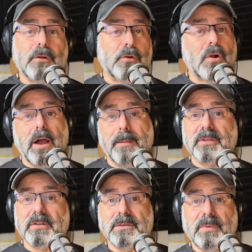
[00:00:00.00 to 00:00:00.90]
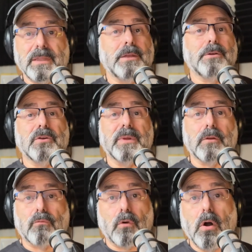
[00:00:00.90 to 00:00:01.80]
a crime. It doesn't mean that you're doing it
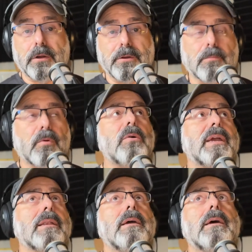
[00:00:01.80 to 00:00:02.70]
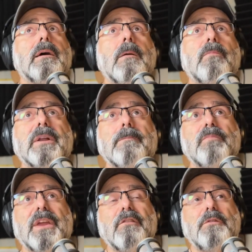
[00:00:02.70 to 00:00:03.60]
wrong or you're broken
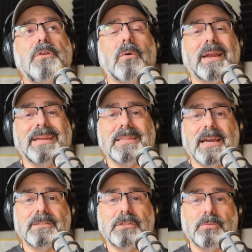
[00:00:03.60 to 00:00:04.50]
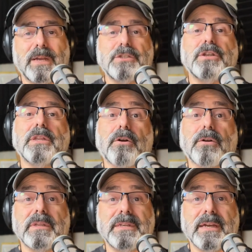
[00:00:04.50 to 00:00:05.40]
if you're in that situation in the
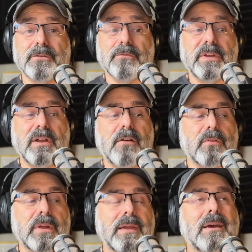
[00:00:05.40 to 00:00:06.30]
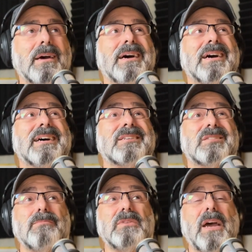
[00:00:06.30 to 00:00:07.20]
early days of recovery,
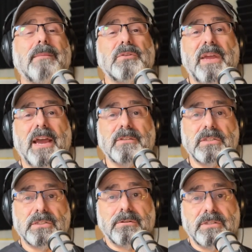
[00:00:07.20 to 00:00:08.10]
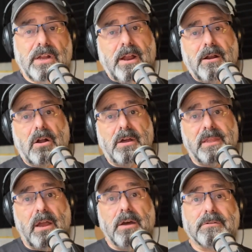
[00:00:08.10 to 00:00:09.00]
sometimes we have to start to err on
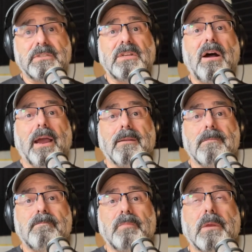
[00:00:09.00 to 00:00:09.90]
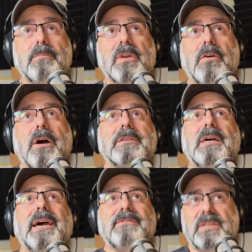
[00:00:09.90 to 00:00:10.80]
the other side. Because
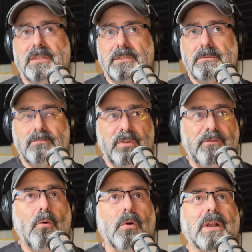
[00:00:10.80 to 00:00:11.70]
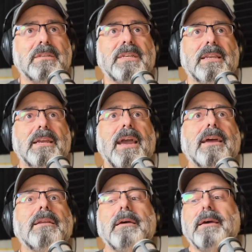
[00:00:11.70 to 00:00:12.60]
I've said this before and I'll say it
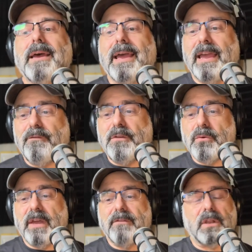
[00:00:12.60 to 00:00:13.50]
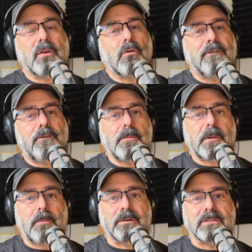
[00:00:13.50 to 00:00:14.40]
again. If you give an
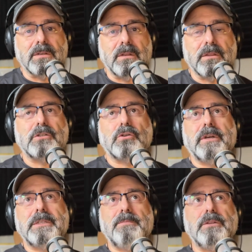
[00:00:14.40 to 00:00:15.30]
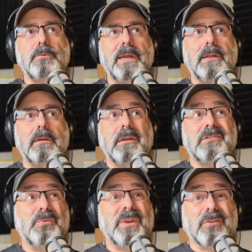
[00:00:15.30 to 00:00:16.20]
agoraphobic person the choice between
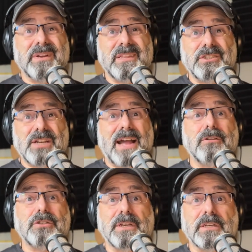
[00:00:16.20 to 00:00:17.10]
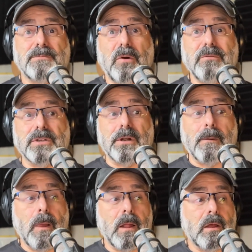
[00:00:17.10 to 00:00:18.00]
doing a really challenging exposure
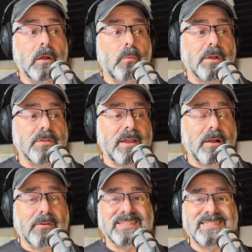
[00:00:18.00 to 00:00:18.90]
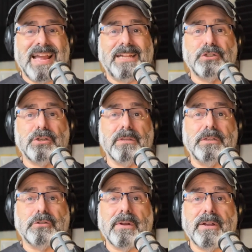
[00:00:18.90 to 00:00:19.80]
where they are intentionally
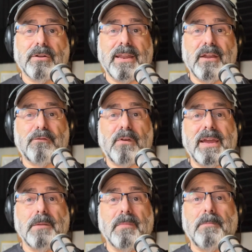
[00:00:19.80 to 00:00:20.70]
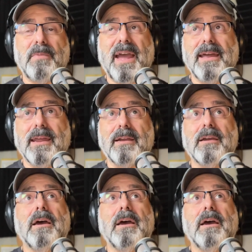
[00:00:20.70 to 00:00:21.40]
triggered and afraid and may panic,